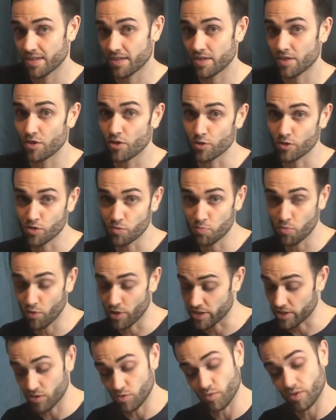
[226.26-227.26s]
those
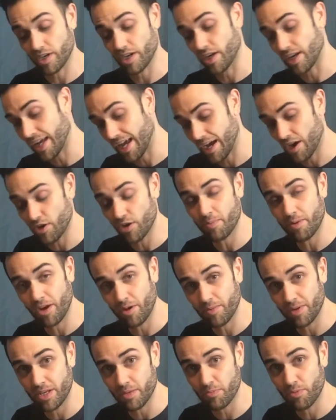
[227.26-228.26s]
points. So we're going to count up how
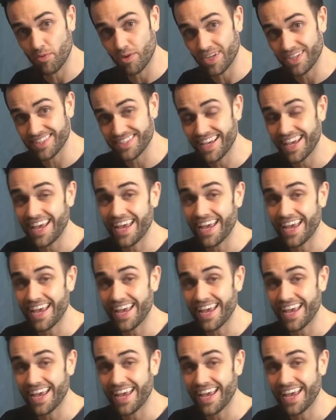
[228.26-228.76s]
many points,